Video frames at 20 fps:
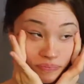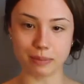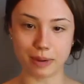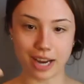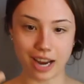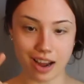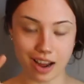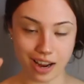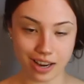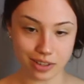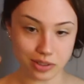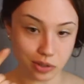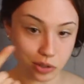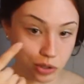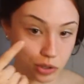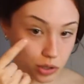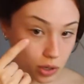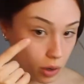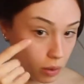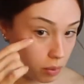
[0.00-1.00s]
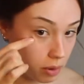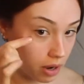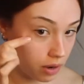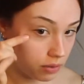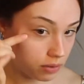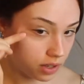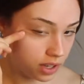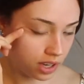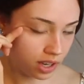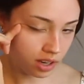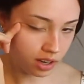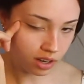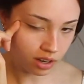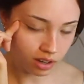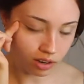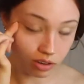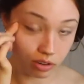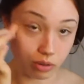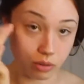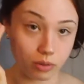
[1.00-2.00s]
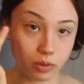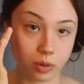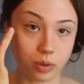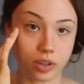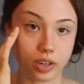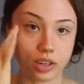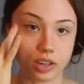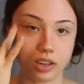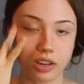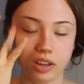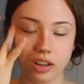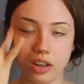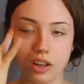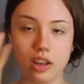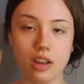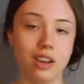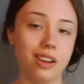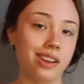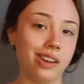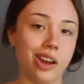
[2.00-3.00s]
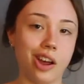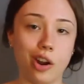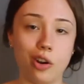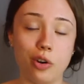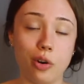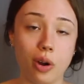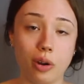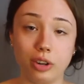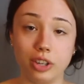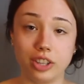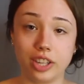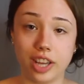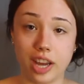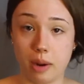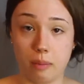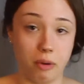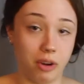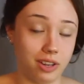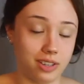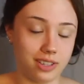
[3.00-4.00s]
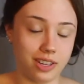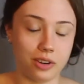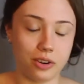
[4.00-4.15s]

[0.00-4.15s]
My eyes are so puffy. I don't know how good the camera is.